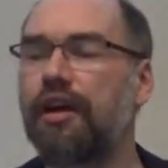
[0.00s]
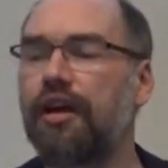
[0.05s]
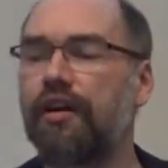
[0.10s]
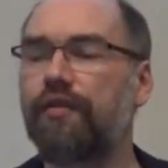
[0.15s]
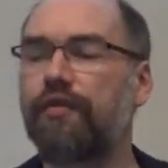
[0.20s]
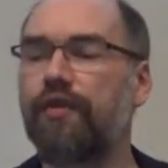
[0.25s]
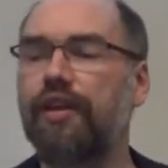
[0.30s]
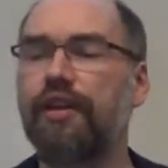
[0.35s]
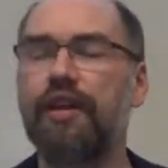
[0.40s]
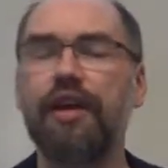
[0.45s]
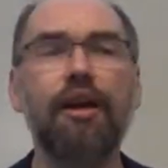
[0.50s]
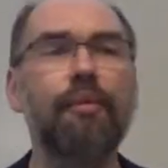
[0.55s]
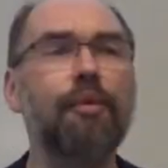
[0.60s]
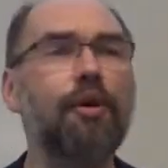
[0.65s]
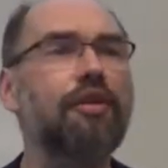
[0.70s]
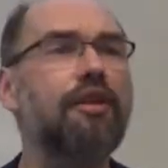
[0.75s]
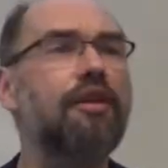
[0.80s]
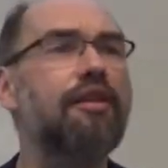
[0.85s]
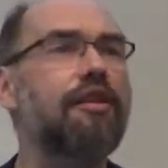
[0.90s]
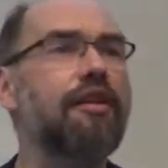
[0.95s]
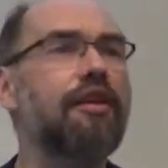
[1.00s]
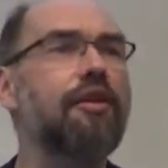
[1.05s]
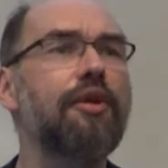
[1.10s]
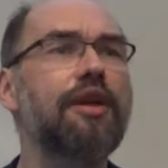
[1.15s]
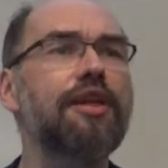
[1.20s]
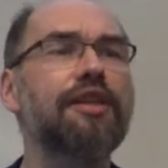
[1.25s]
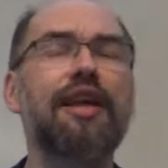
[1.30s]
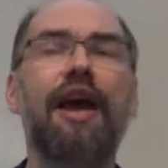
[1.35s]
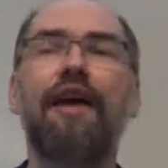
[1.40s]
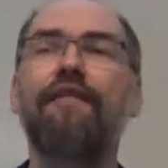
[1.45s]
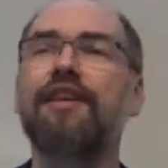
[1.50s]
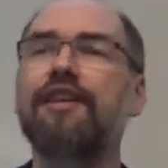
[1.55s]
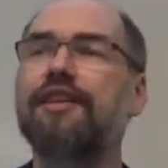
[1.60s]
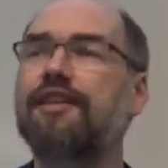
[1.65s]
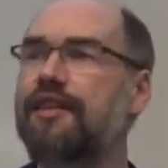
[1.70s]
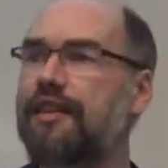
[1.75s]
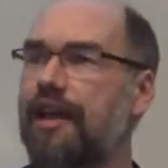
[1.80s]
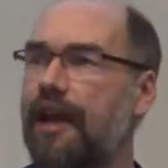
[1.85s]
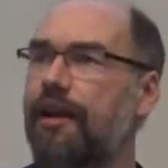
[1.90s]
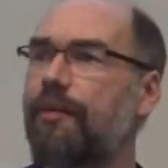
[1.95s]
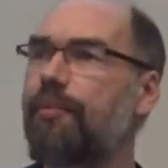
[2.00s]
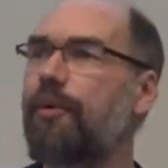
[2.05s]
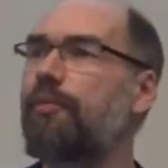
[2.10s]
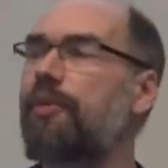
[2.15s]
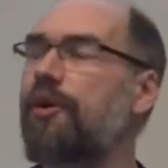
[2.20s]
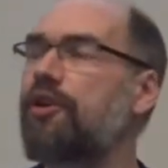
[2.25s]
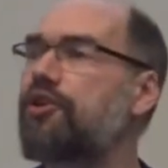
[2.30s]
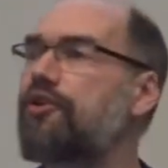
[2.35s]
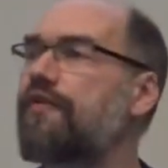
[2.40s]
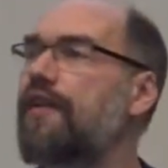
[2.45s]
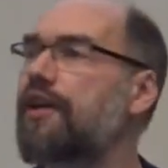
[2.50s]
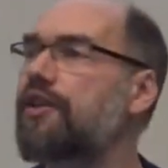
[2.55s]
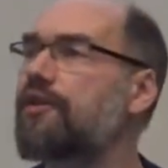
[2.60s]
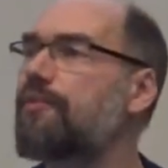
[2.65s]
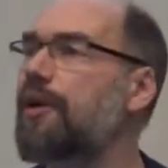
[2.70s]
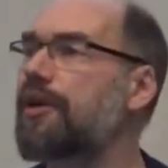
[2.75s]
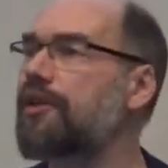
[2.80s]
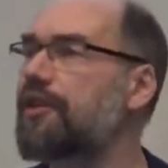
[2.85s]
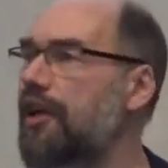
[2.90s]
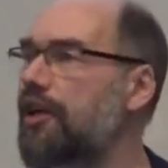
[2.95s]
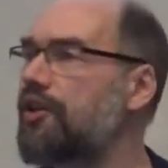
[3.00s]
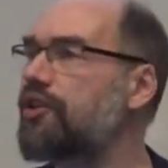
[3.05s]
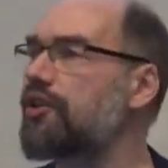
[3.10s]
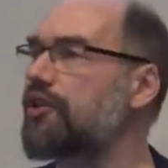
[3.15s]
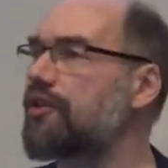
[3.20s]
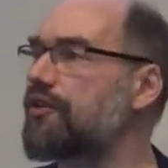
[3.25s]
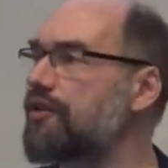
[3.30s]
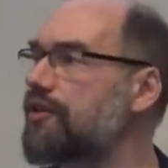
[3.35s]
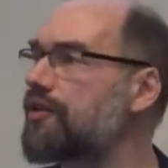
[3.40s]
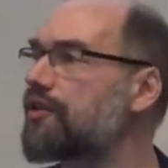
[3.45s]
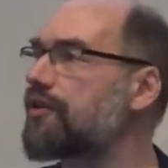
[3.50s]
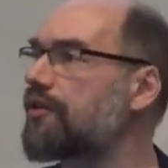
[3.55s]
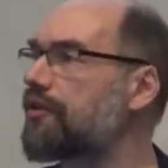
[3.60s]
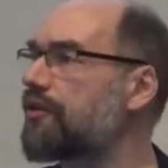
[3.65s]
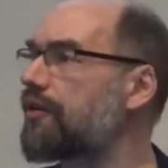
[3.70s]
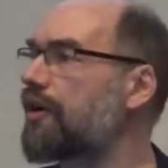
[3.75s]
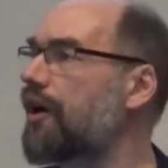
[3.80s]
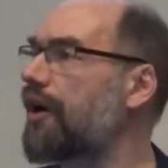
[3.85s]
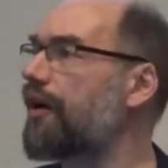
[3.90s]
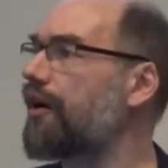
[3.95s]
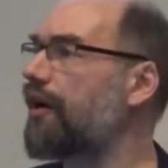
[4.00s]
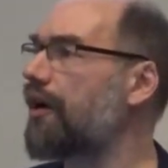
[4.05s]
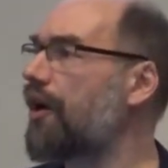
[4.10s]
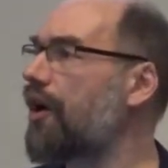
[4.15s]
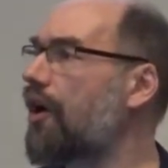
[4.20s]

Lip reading: If we think about the theory as having set up a bunch of expectations, right?